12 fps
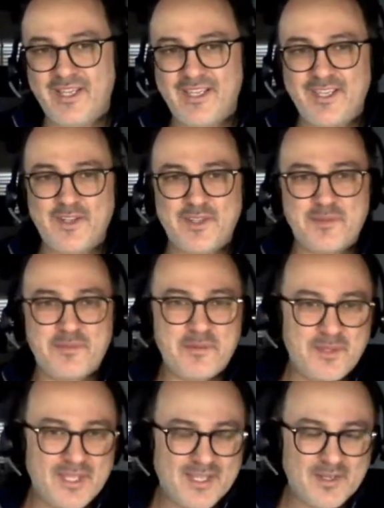the
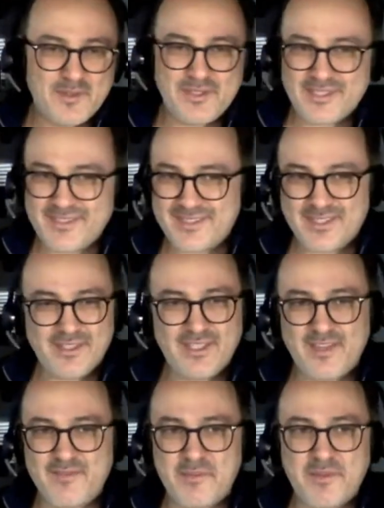people
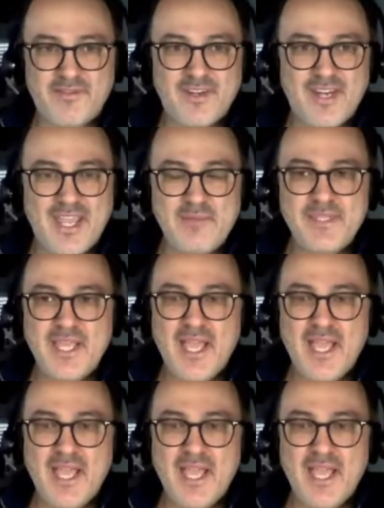give them different names.